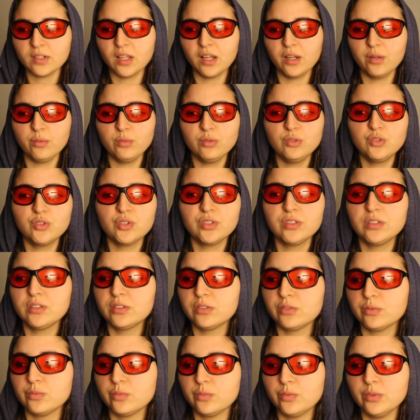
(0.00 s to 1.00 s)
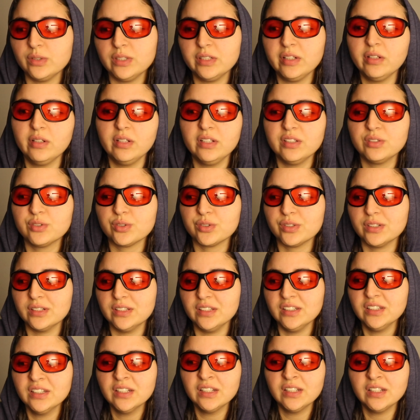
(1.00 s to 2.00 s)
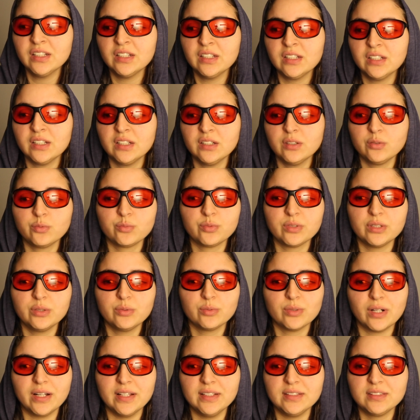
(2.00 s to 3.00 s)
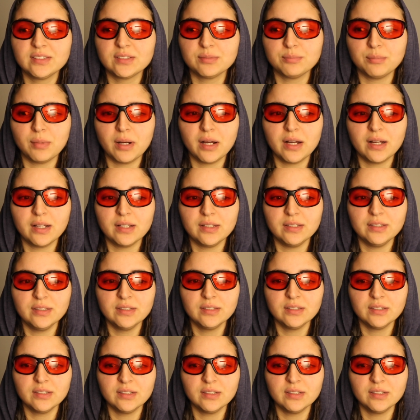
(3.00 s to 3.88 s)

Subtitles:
I would just literally rewrite my